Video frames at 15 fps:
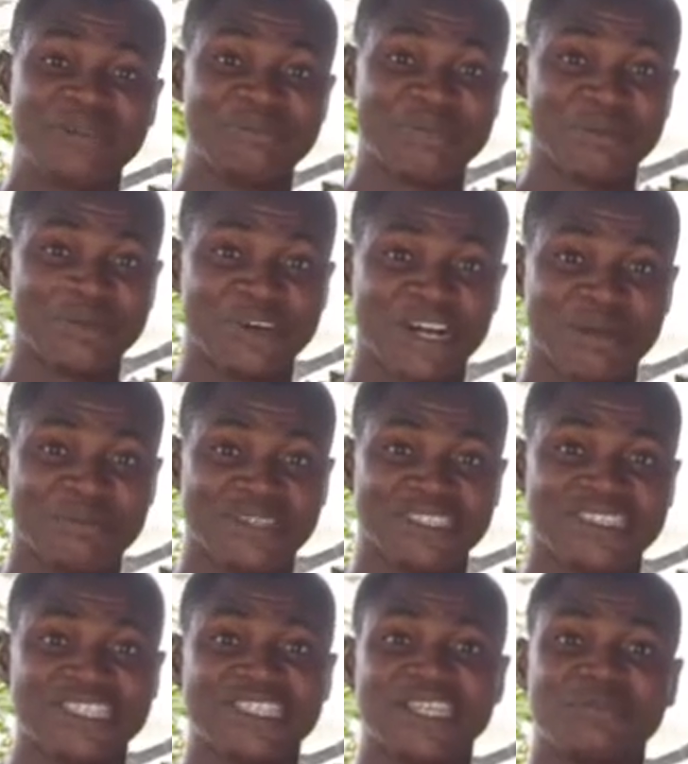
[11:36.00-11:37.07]
baby
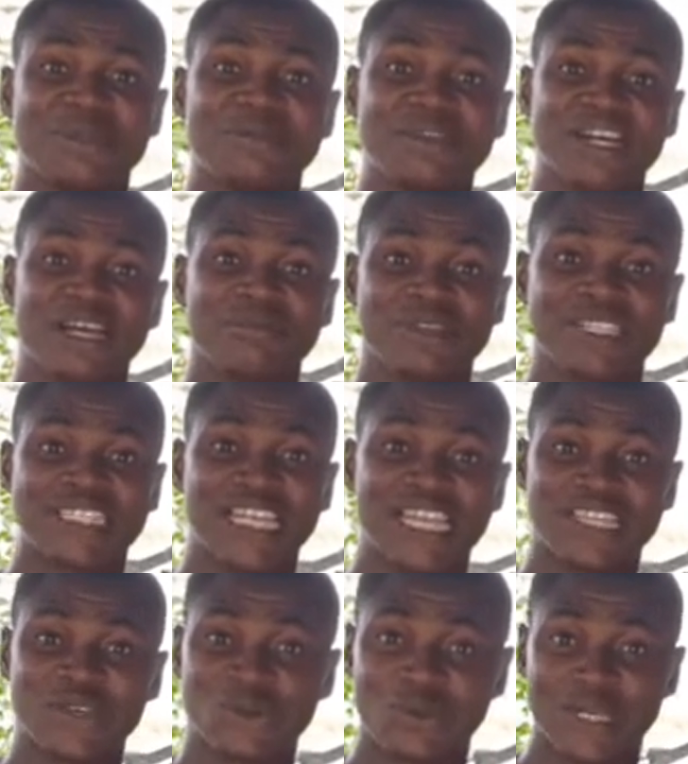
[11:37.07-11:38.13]
rabbit? The baby rabbit,
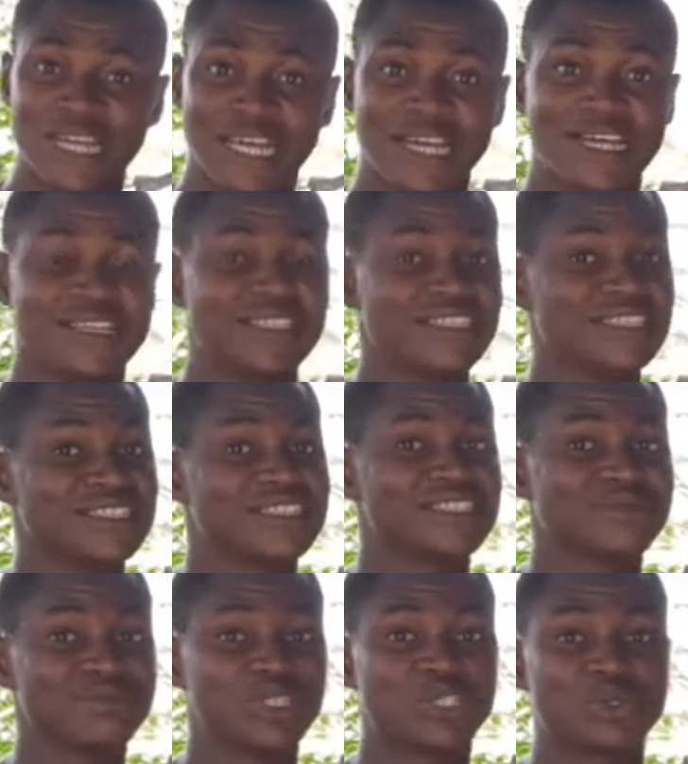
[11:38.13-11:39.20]
like the winner,
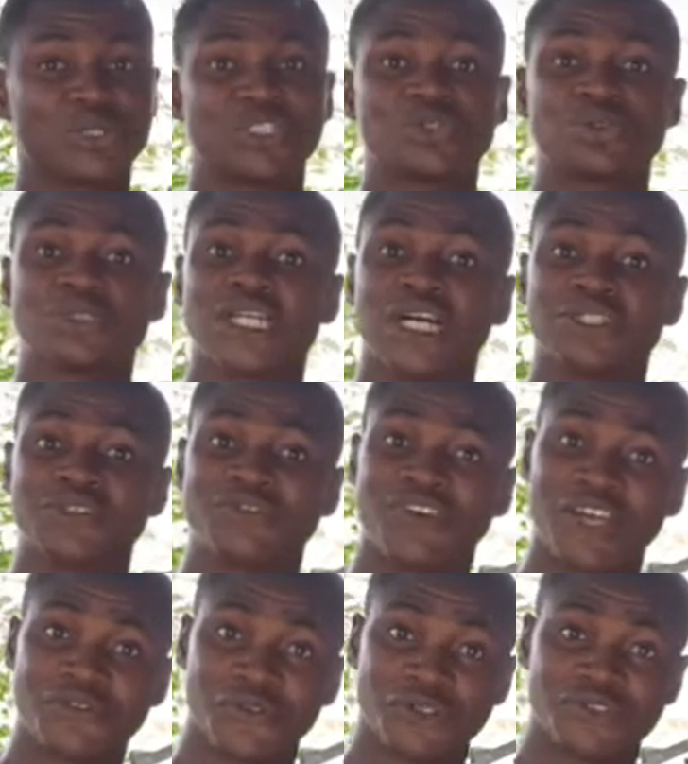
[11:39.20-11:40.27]
is between
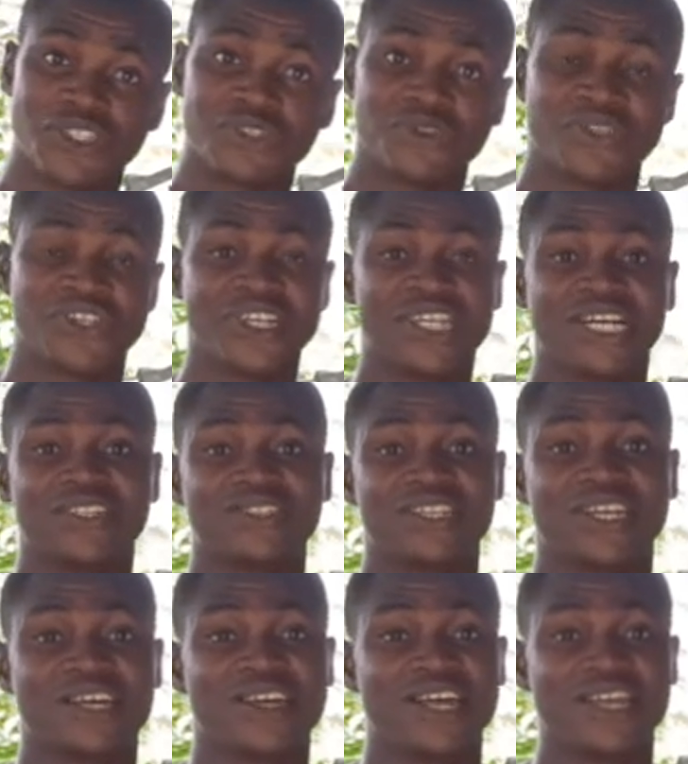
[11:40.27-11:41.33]
2,500 to
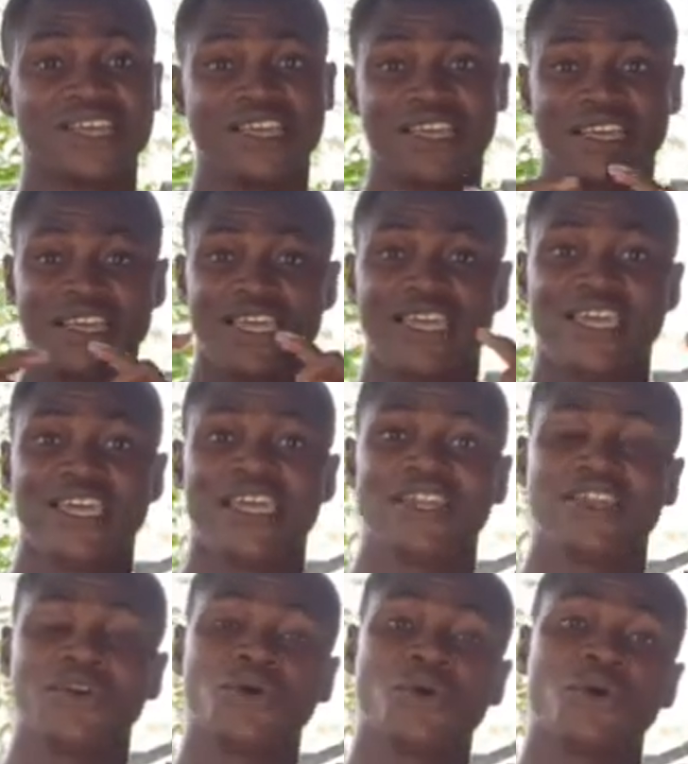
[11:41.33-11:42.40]
3,000 naira
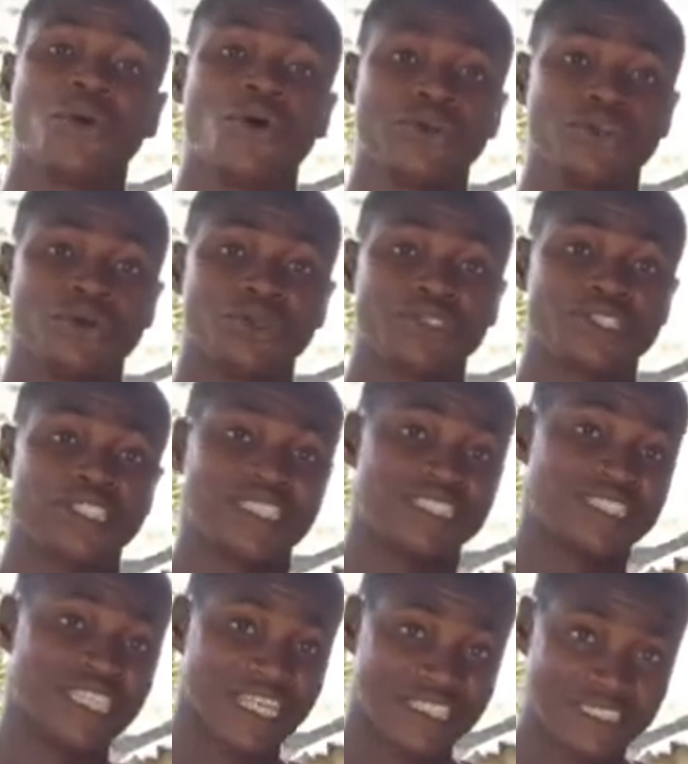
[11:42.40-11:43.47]
in Oyo
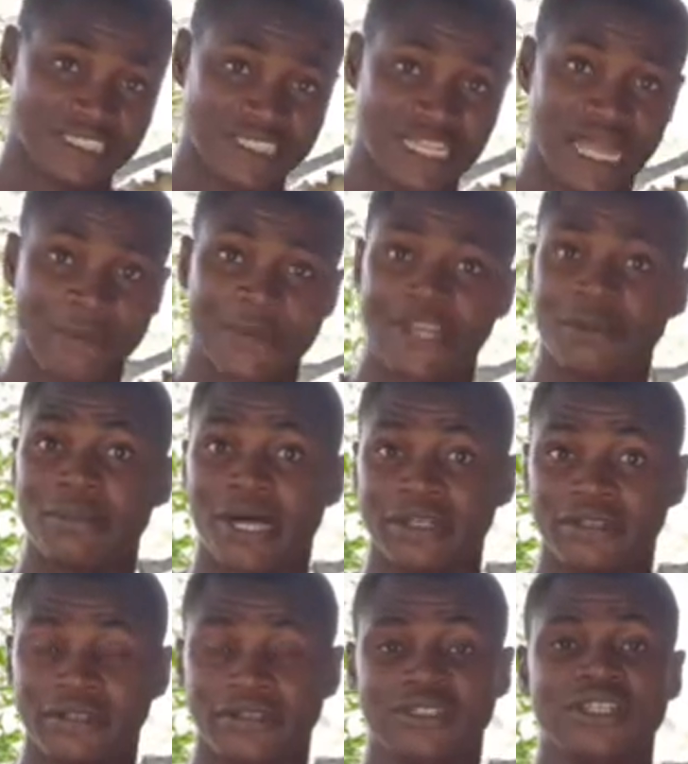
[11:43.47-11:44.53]
State, that is Ibadan.